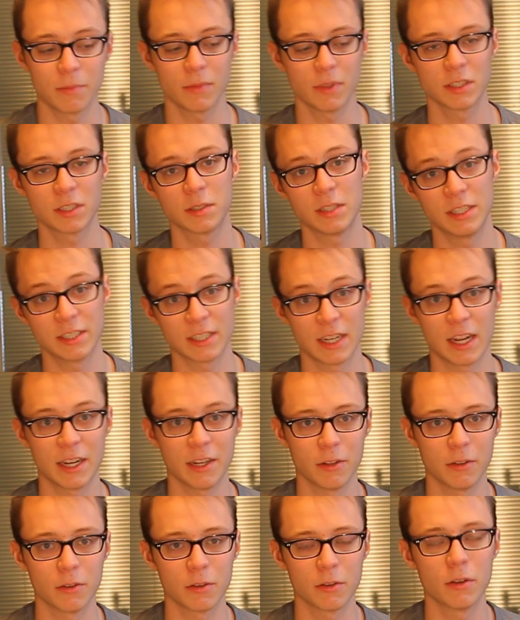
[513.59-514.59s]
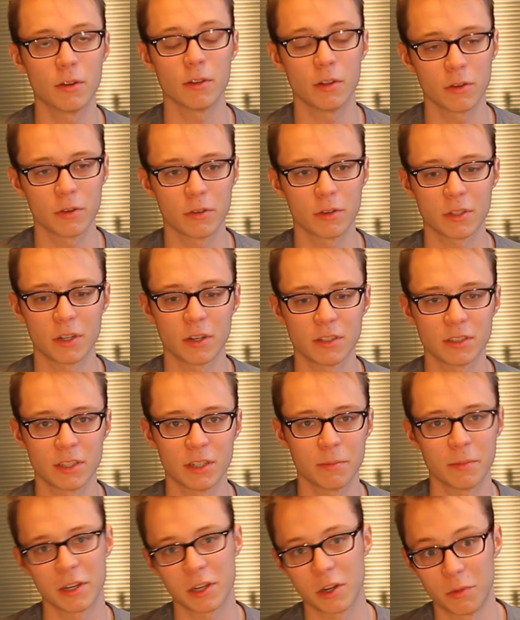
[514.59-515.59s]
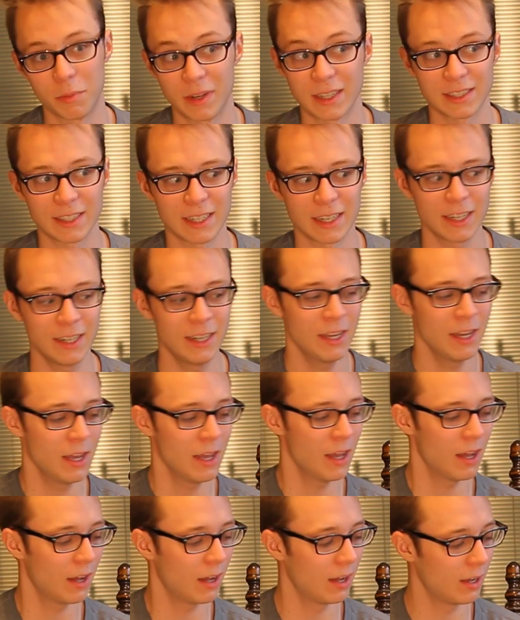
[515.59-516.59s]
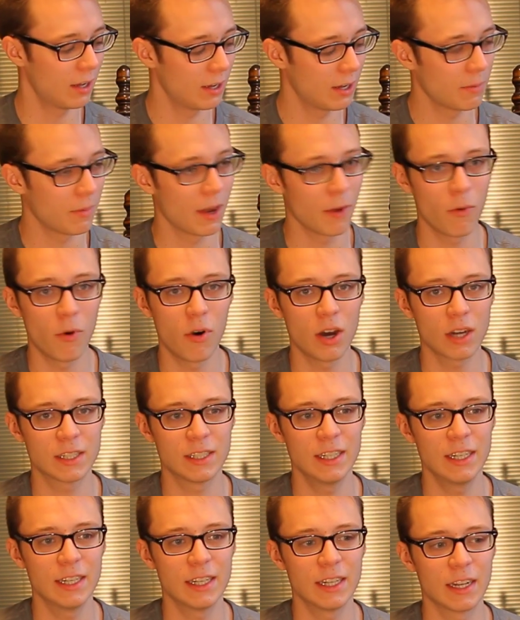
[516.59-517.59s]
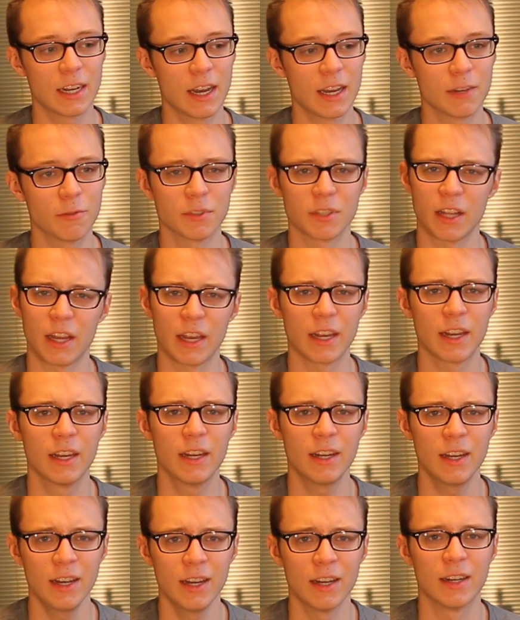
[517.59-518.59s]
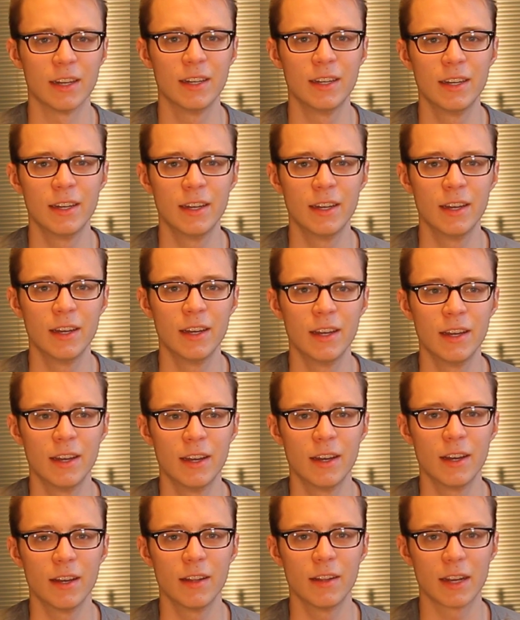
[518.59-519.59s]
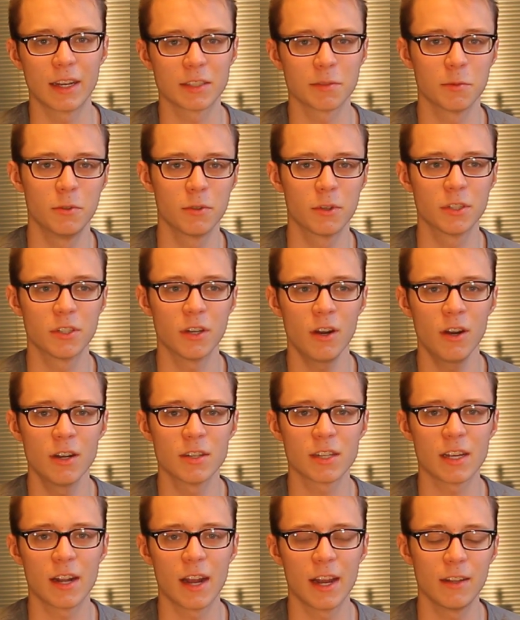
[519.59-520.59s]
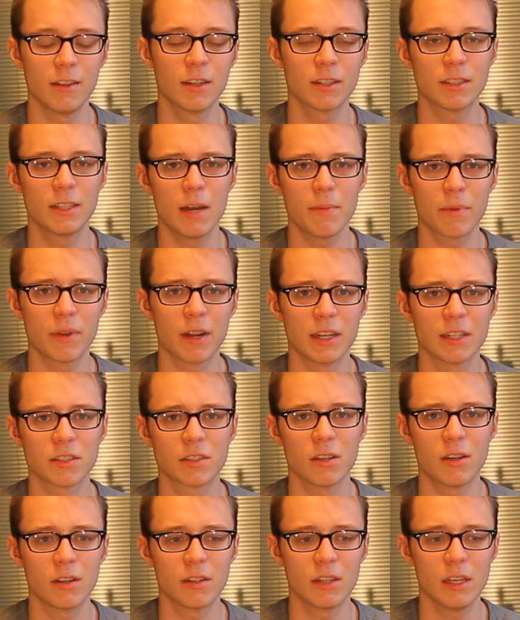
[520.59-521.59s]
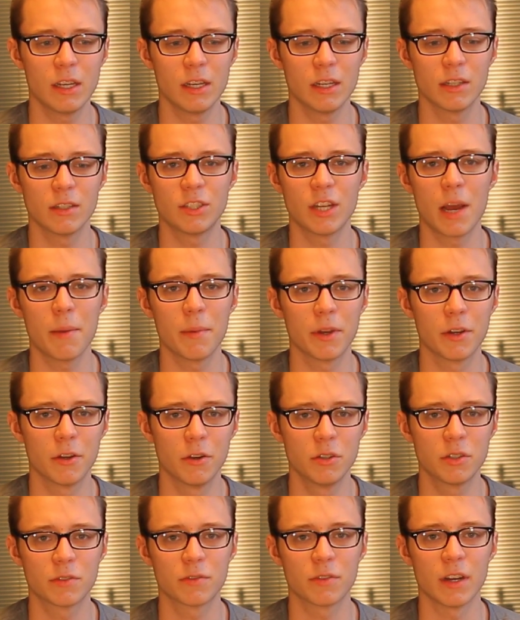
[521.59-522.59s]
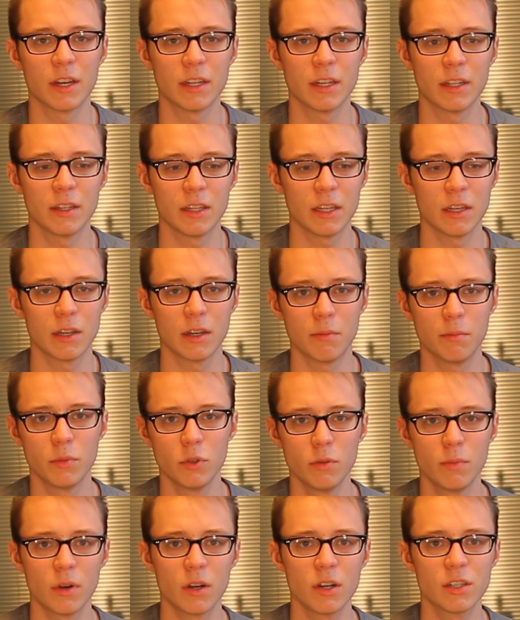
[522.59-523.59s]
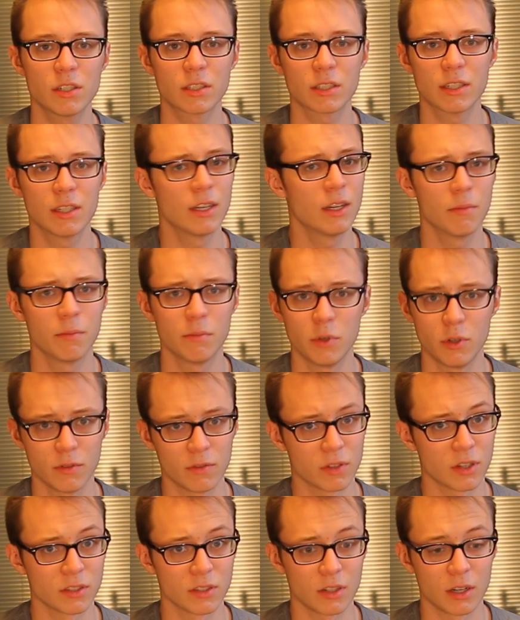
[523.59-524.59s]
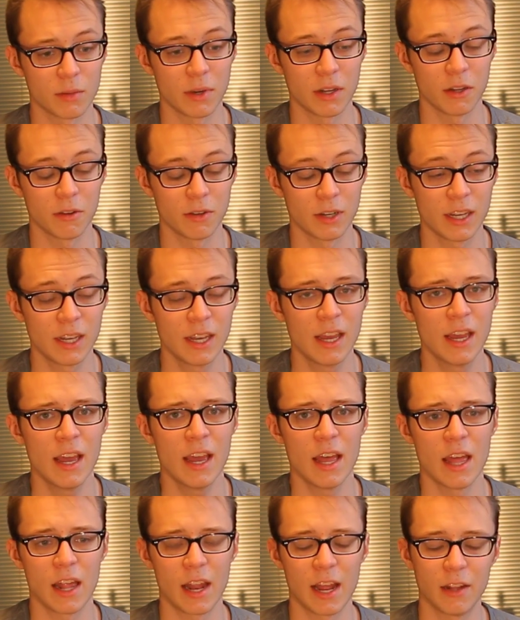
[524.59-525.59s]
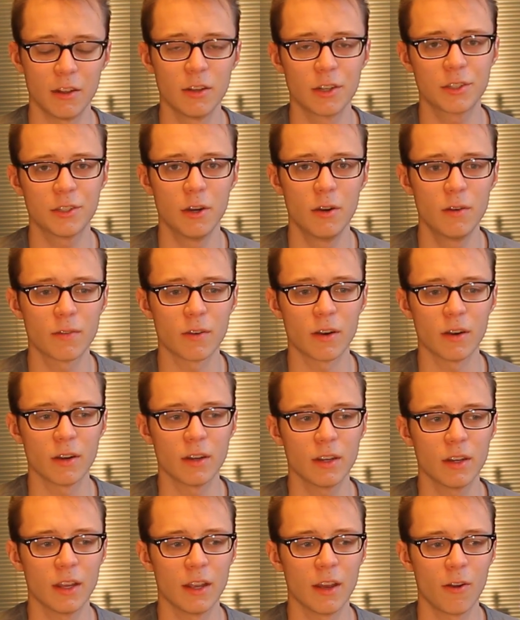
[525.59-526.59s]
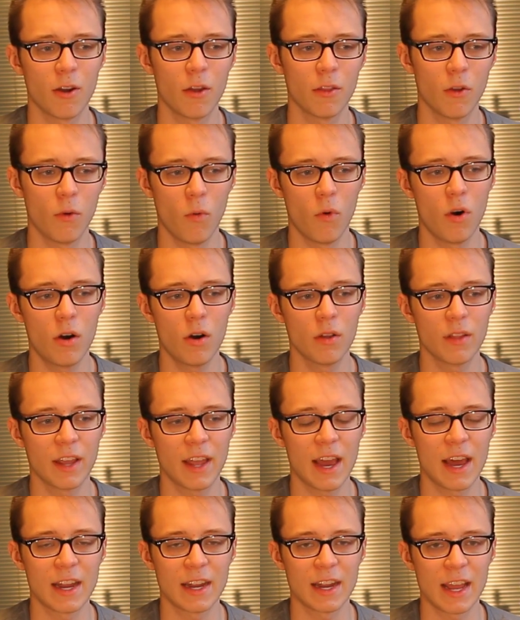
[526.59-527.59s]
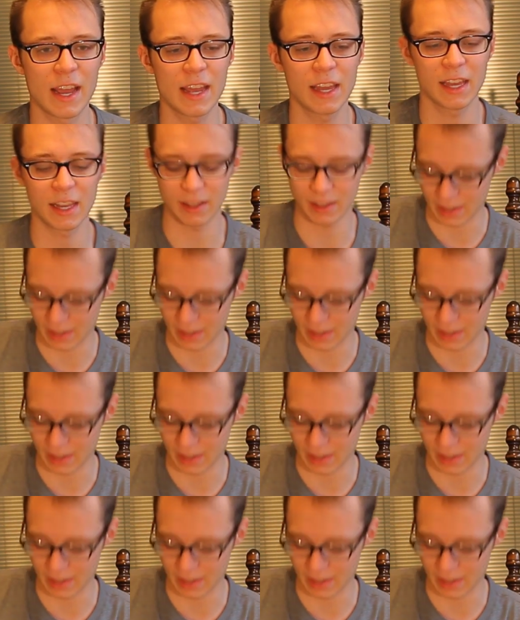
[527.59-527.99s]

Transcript: It's Cincinnati, or local guitar center, I'm not going past that. I walked in and I was like, huh, they got some cool guitars. And I looked up and I saw the Chapman Ghost Fret and the Blueburst, beautiful guitar by the way. And I looked over and on the wall they had it hanging.